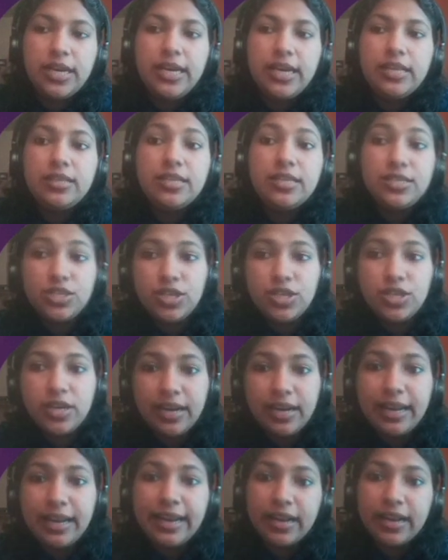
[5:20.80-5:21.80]
The
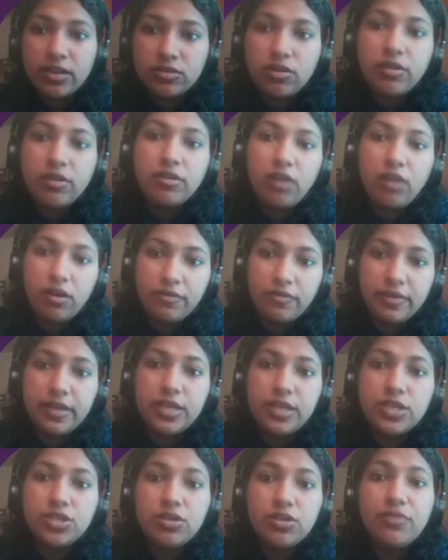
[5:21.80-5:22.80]
general electronic
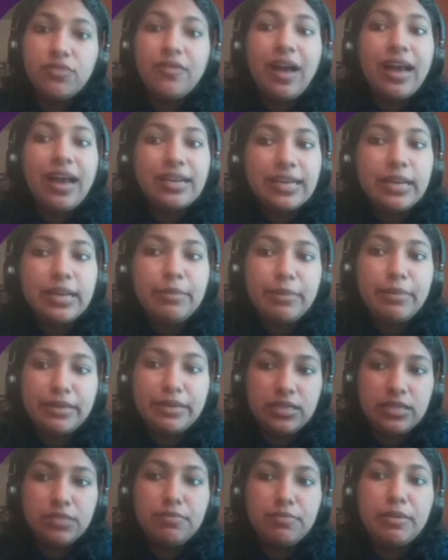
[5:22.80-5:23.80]
configuration of alkali
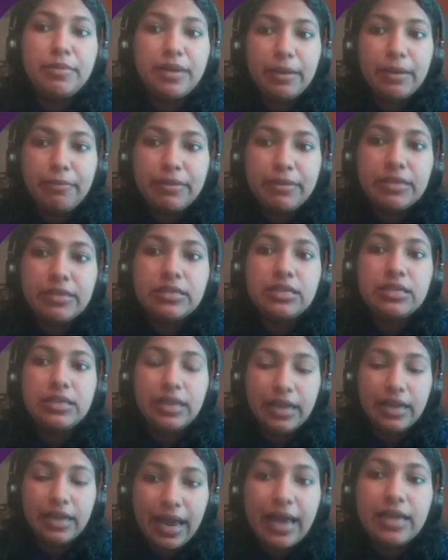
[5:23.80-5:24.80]
metals may be
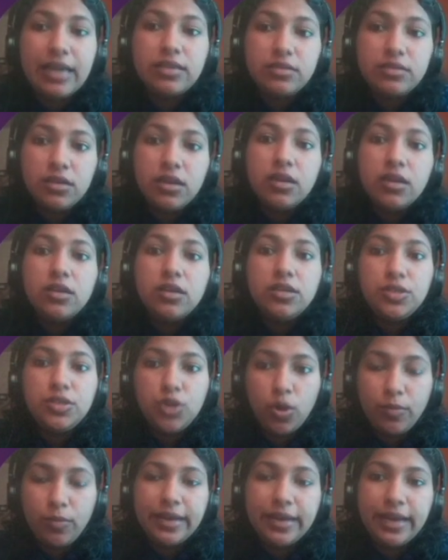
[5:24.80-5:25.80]
represented as
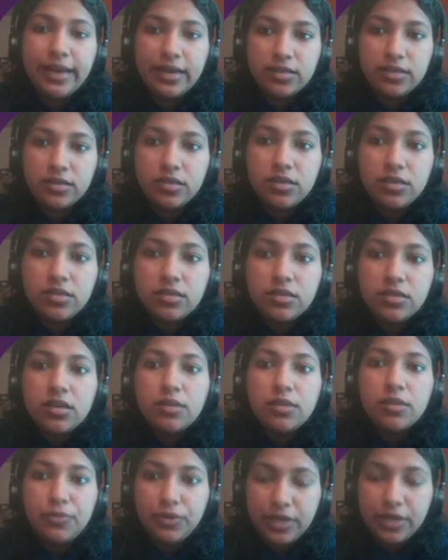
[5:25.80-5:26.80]
noble gases,
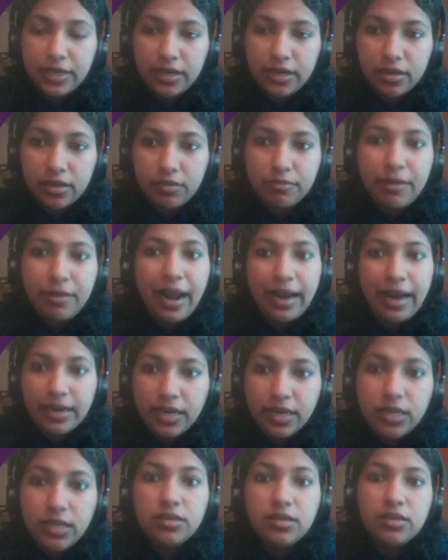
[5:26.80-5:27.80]
put in a
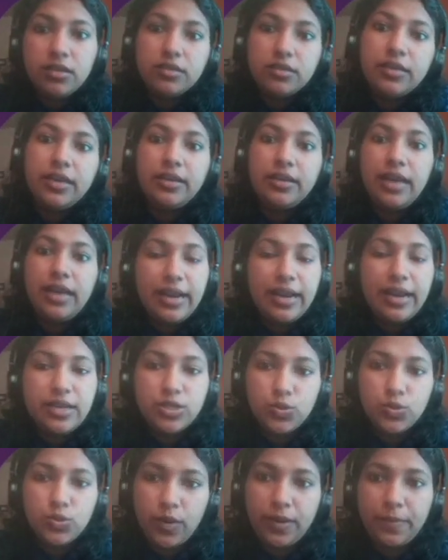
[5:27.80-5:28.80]
bracket, then
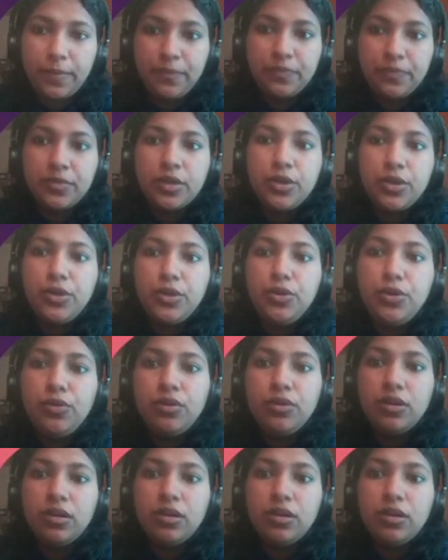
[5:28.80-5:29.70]
NS1. You know,